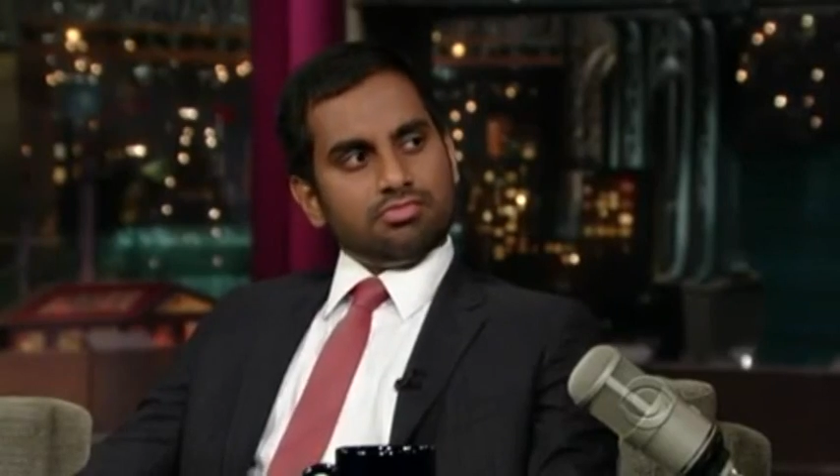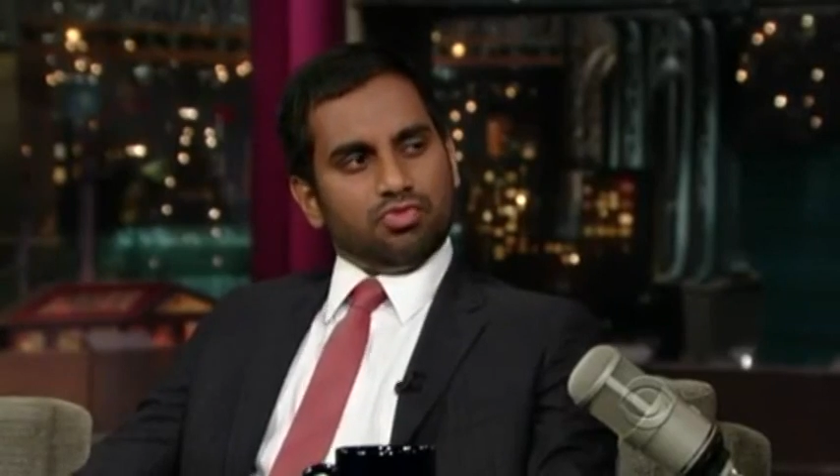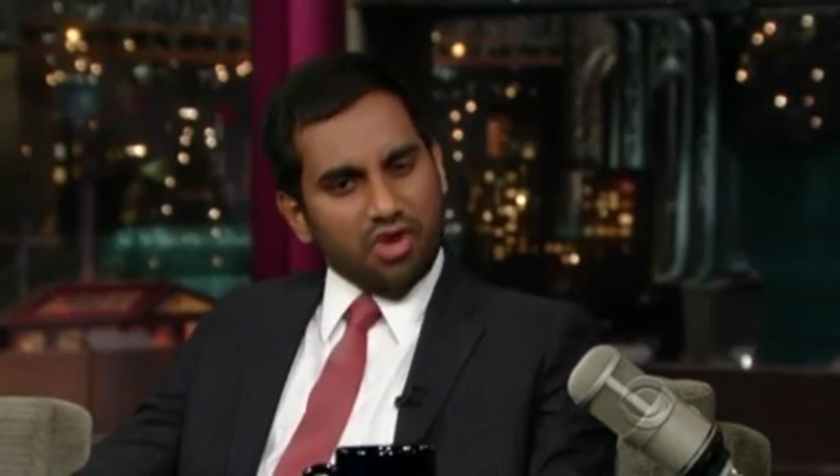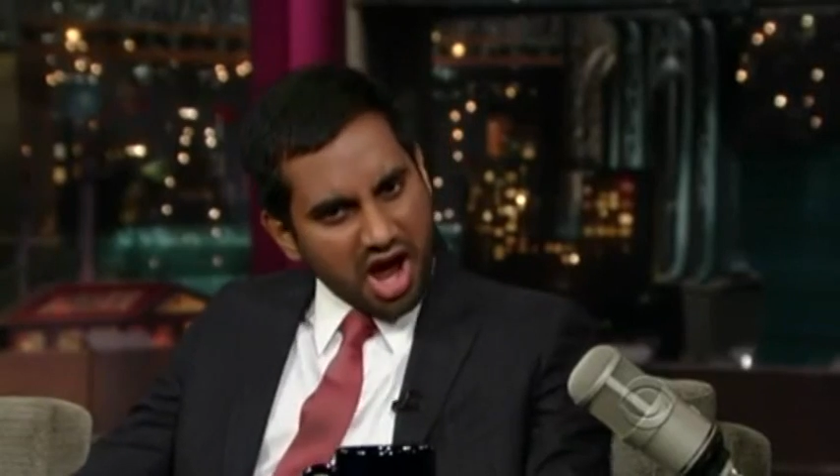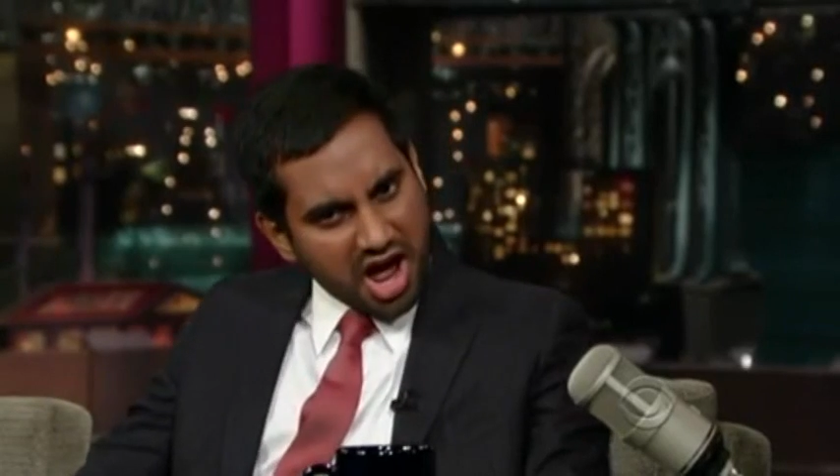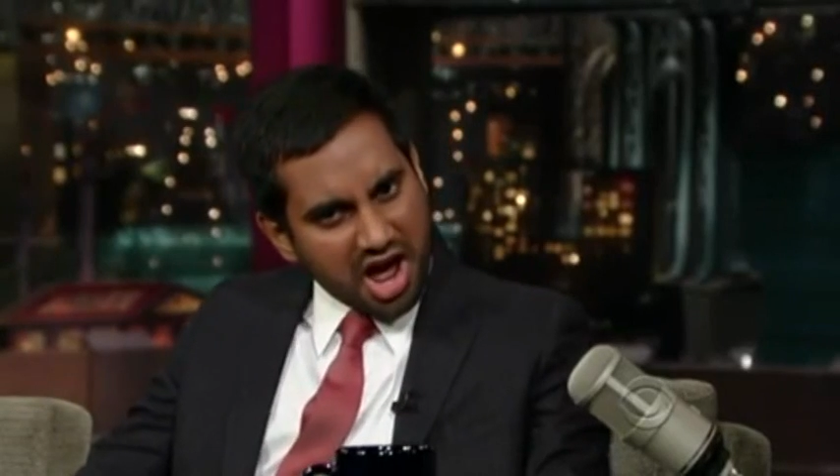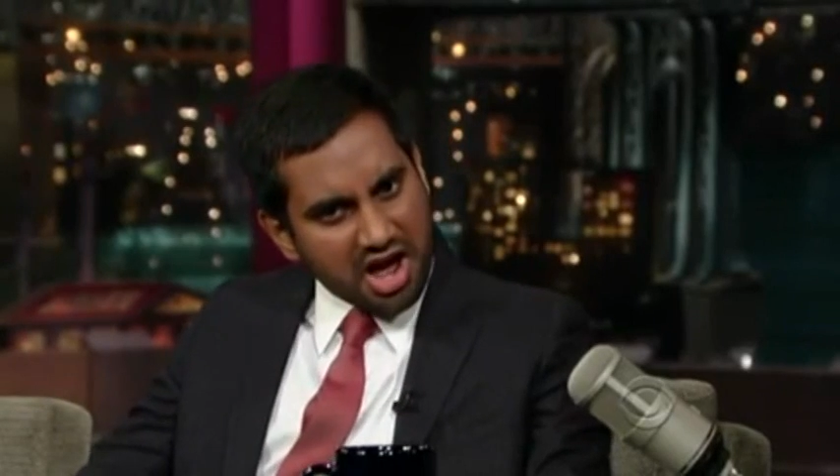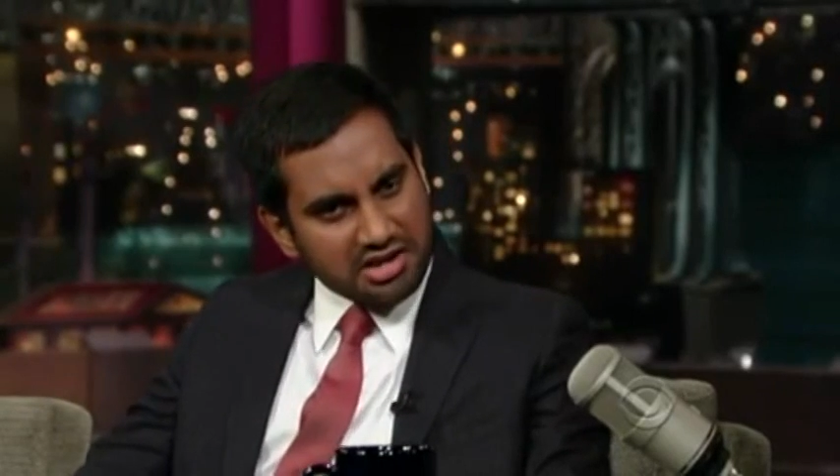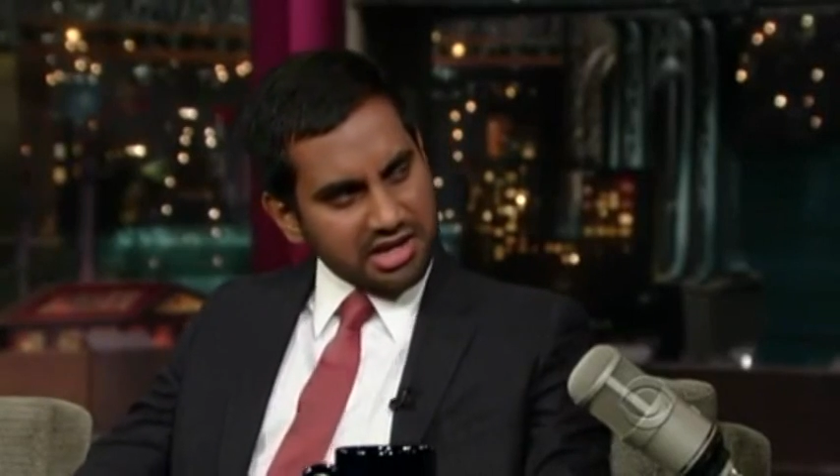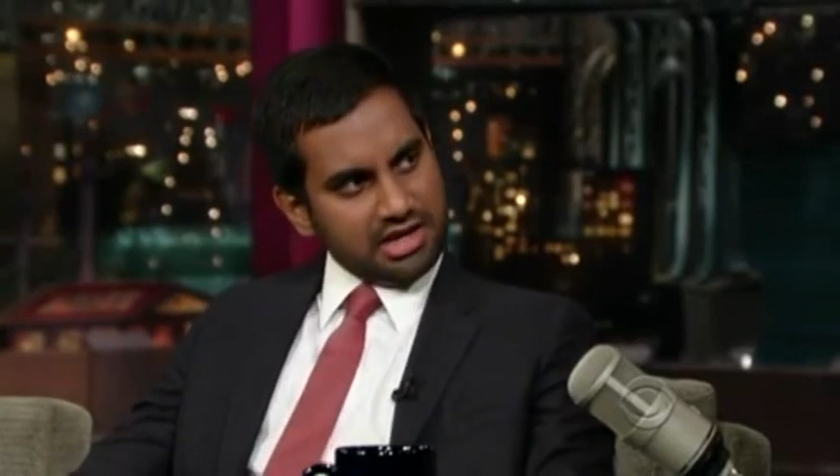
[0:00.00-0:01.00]

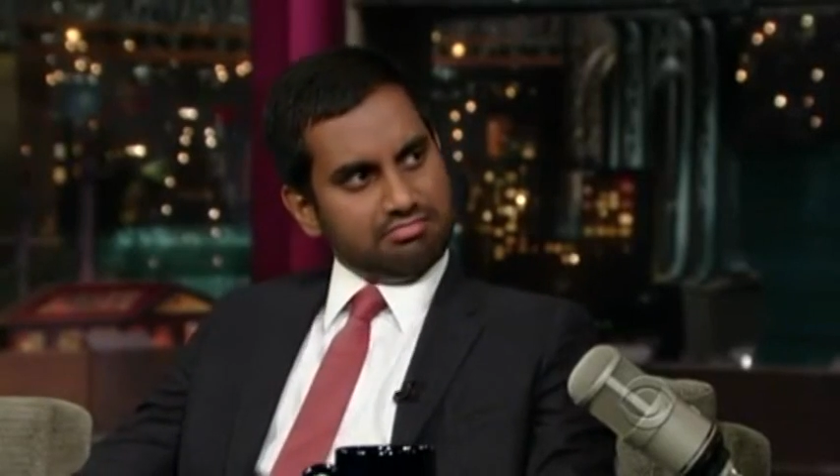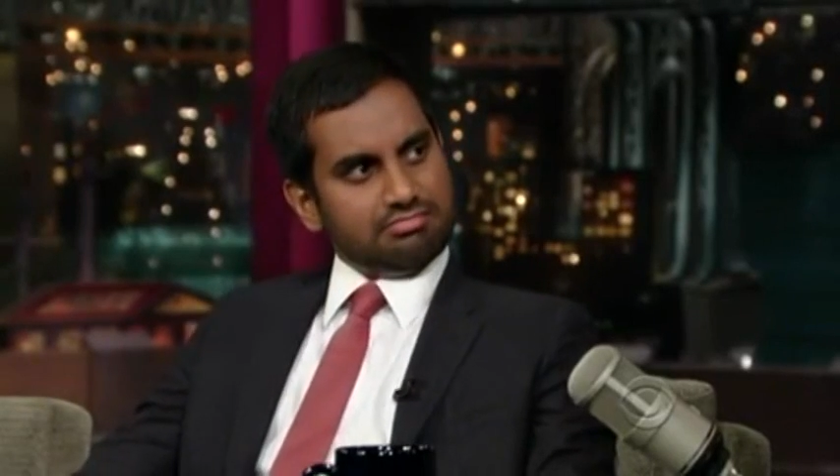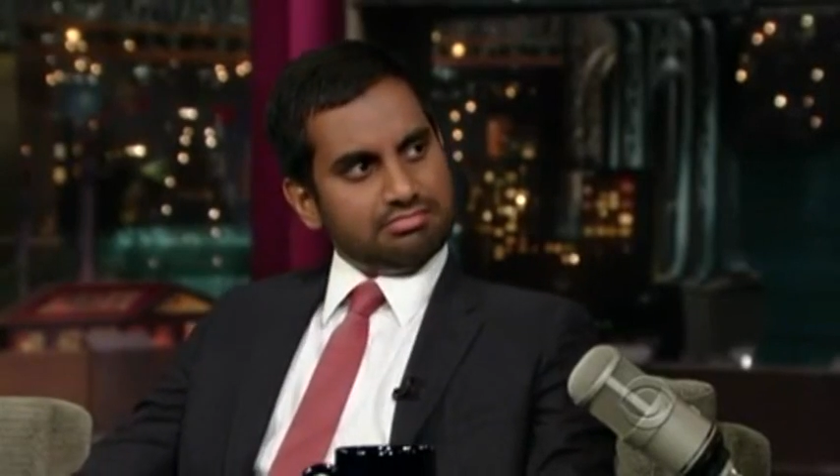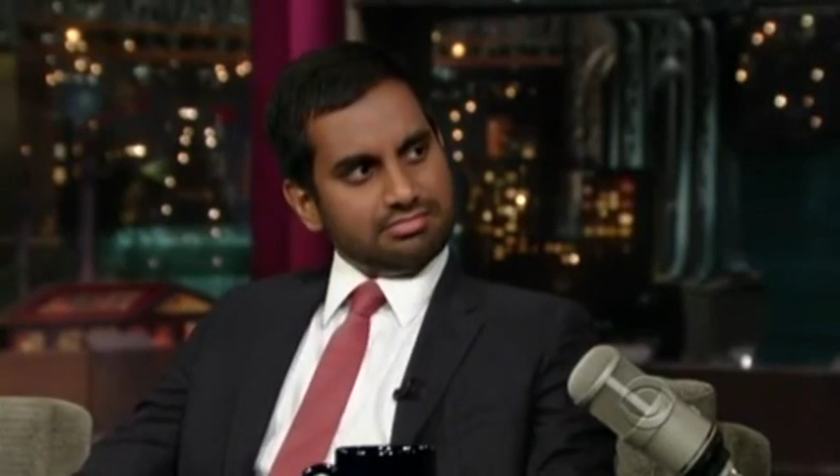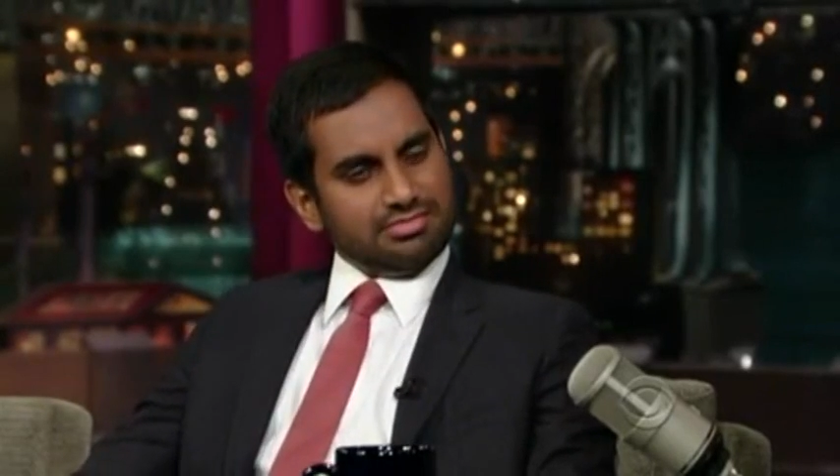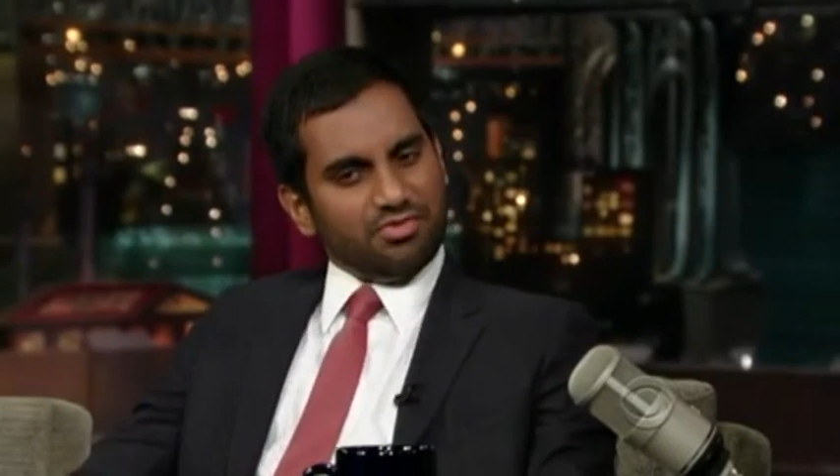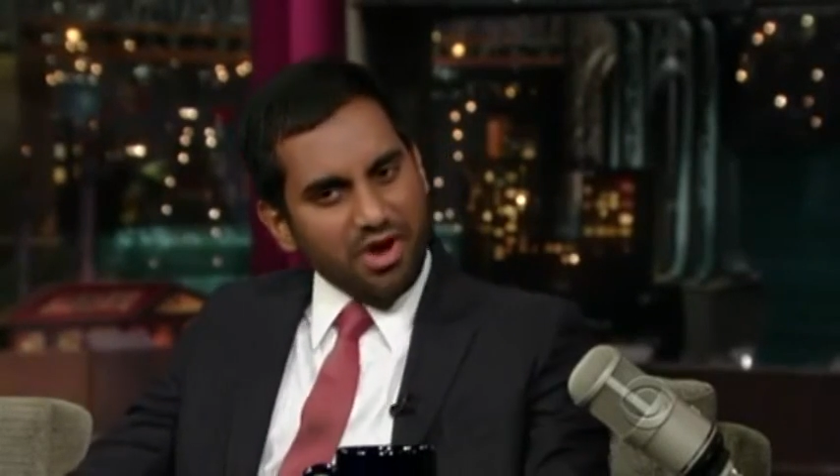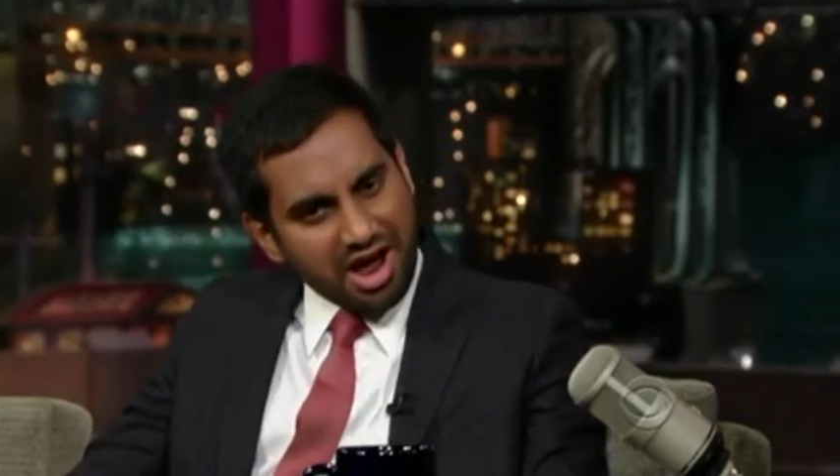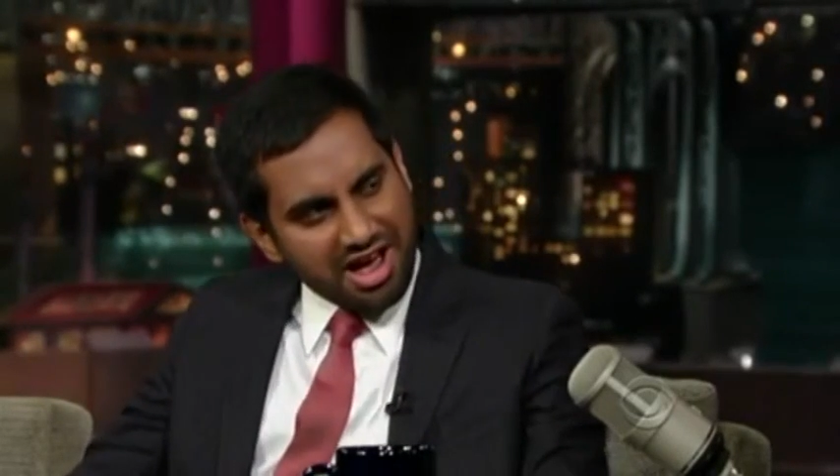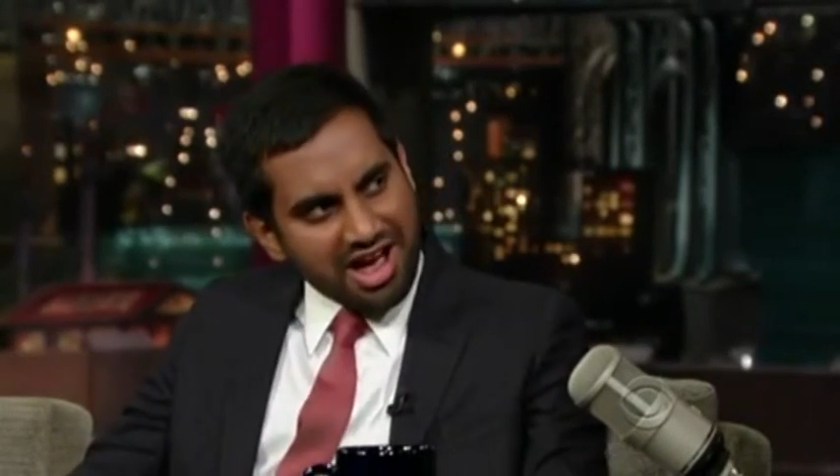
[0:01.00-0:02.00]
Rodney,
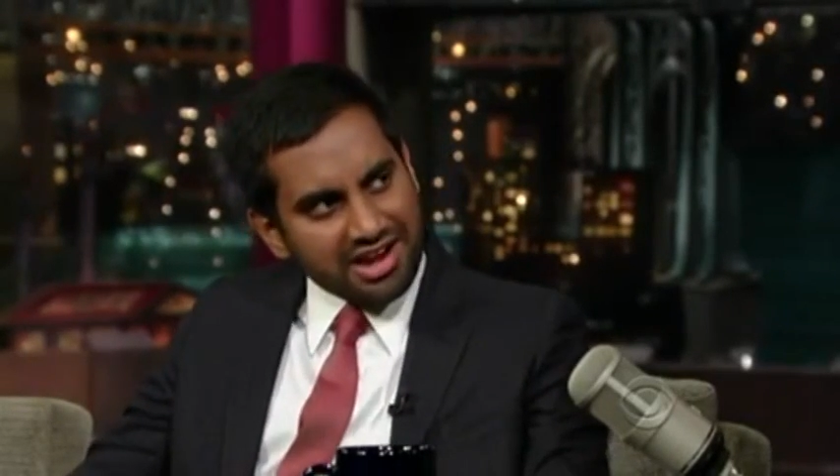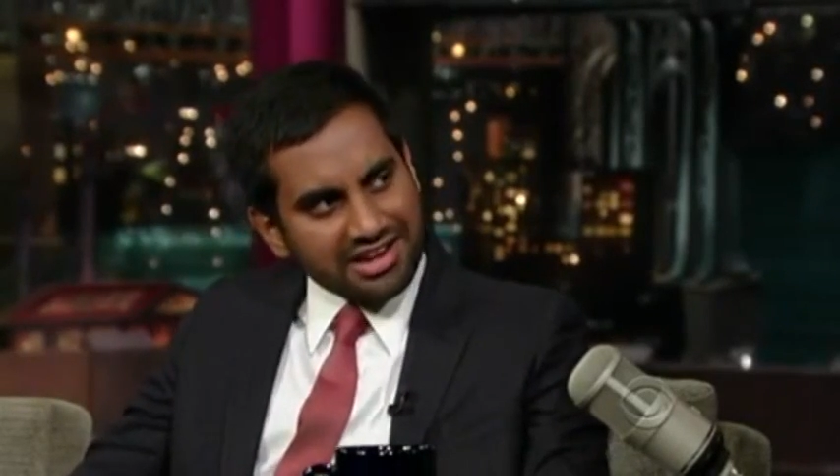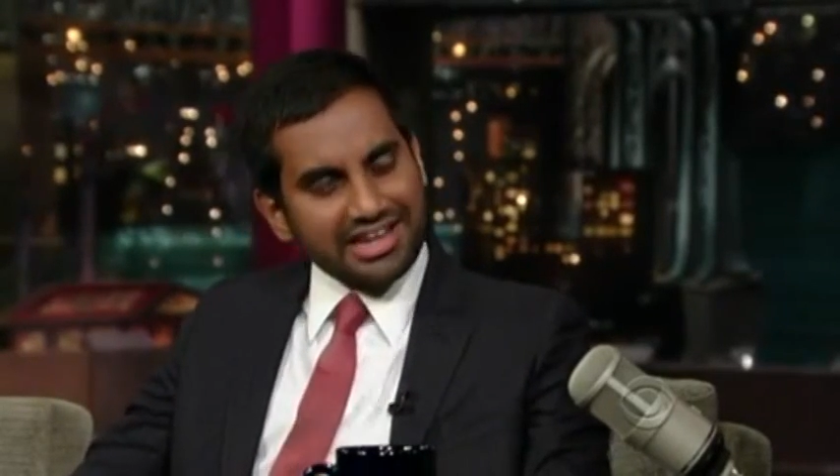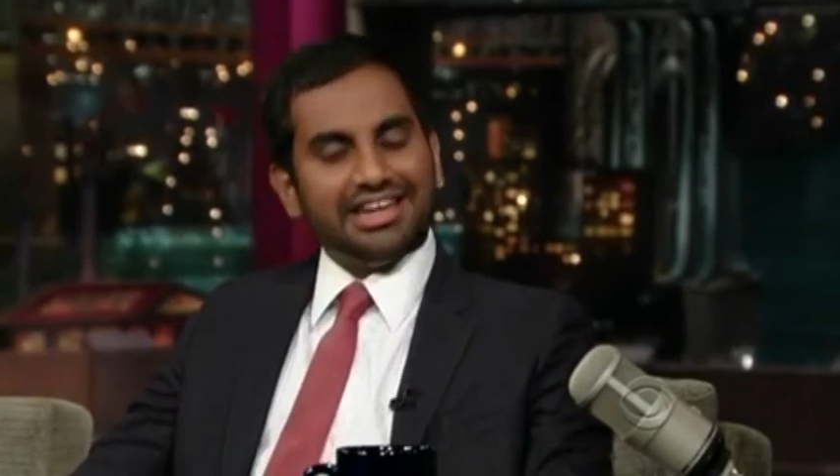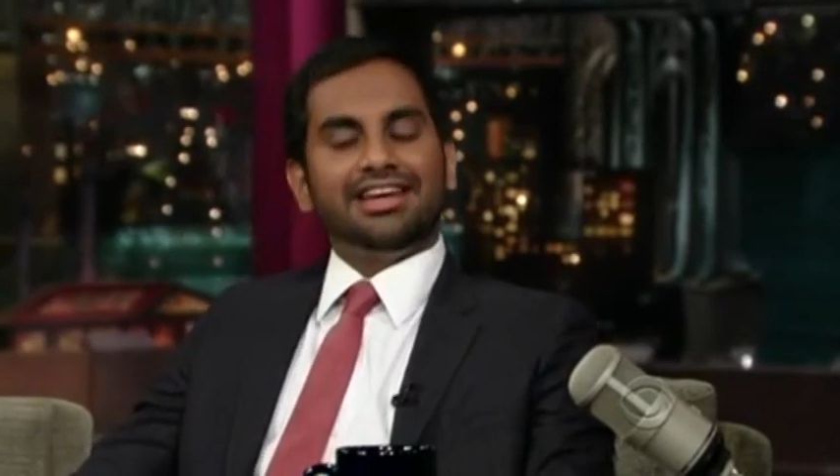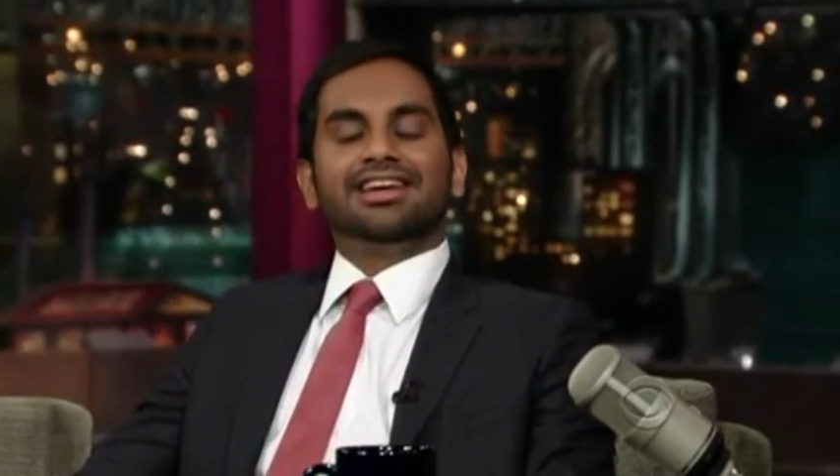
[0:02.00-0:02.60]
Rodney.